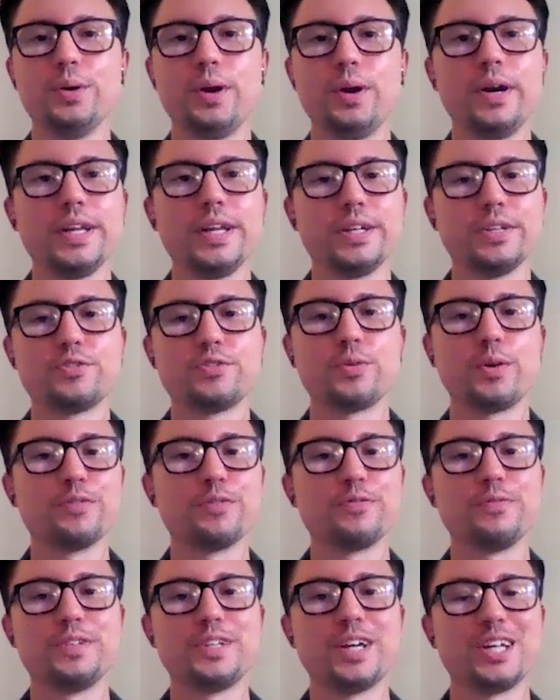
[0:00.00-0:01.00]
you already sort
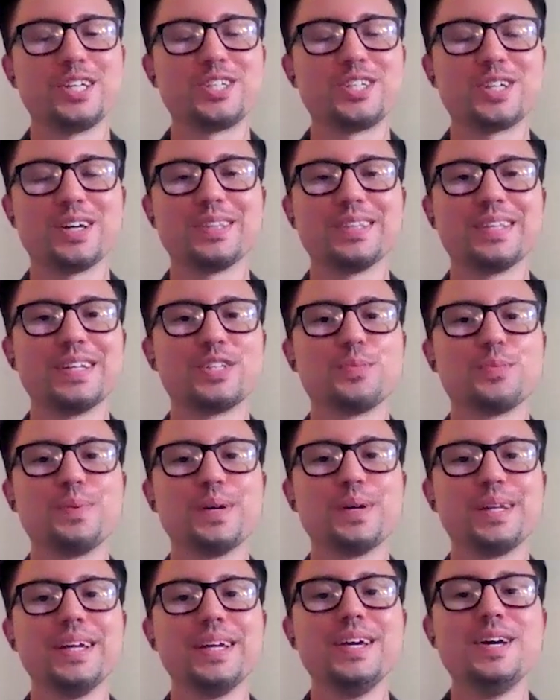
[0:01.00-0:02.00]
of touched on this,
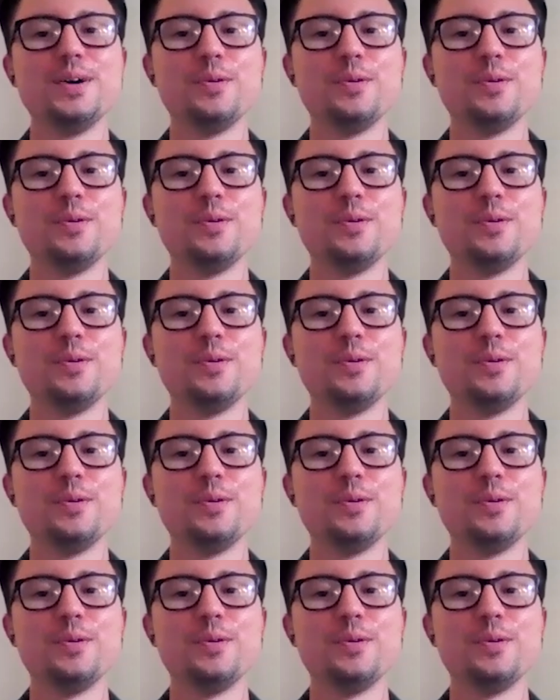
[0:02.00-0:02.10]
but